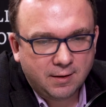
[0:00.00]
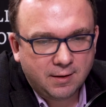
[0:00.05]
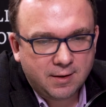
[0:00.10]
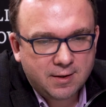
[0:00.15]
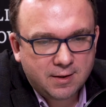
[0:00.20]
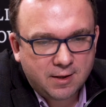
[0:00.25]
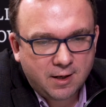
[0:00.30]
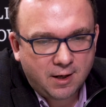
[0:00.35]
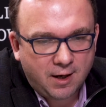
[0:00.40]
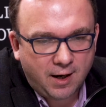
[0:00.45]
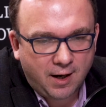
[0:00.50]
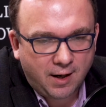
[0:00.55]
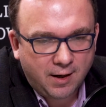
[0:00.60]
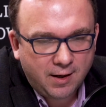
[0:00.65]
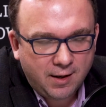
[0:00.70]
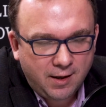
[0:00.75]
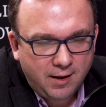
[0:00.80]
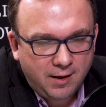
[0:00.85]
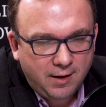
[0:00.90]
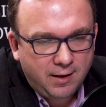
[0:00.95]

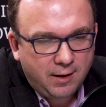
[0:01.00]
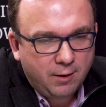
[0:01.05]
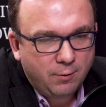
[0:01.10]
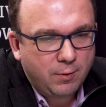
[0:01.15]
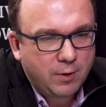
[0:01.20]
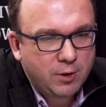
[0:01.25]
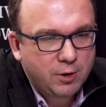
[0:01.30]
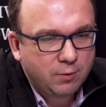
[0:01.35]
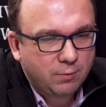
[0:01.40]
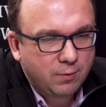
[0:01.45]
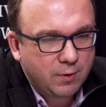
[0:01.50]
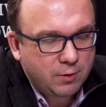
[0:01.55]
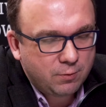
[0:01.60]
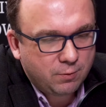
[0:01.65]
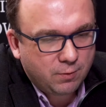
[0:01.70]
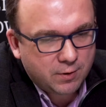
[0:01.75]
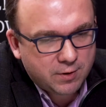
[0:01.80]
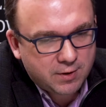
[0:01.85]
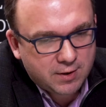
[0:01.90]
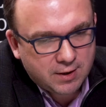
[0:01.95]
hysteria which
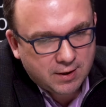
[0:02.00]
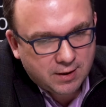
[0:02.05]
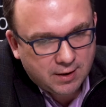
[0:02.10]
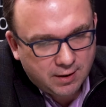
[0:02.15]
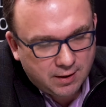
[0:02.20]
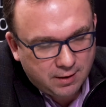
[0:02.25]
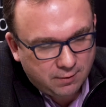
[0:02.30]
was